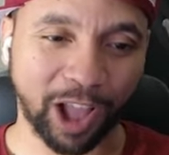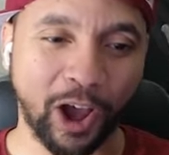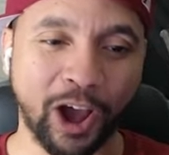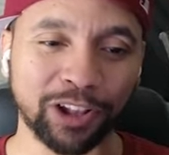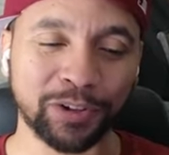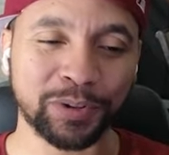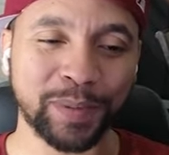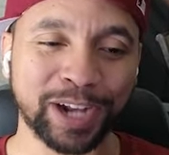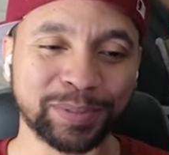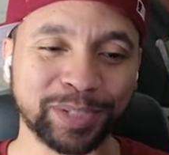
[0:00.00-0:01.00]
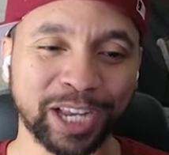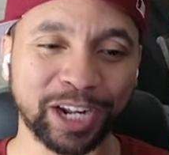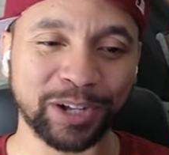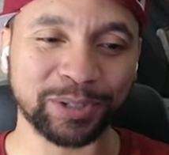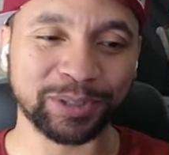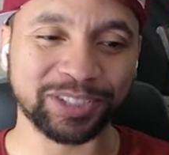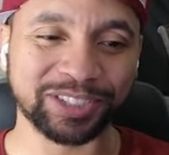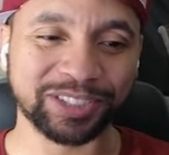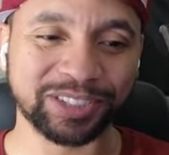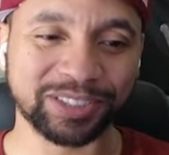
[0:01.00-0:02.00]
All on the mashed potatoes.
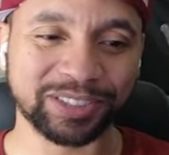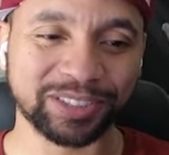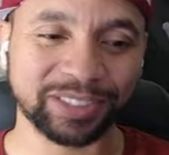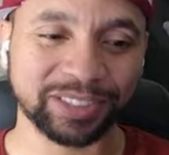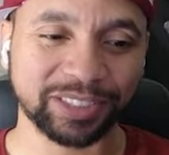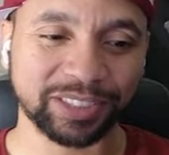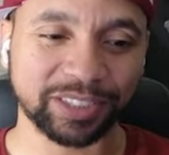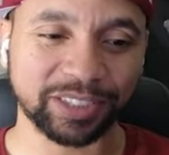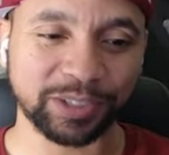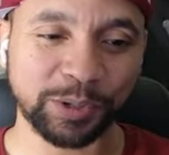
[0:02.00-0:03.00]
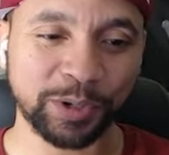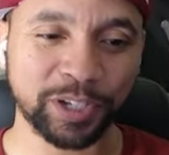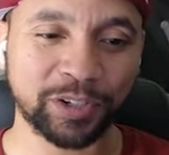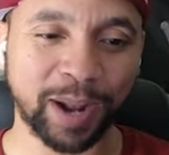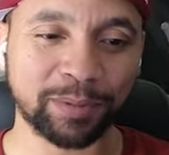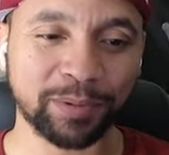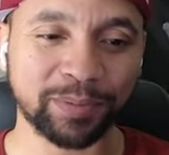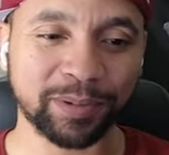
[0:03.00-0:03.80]
Ooh, he dropped them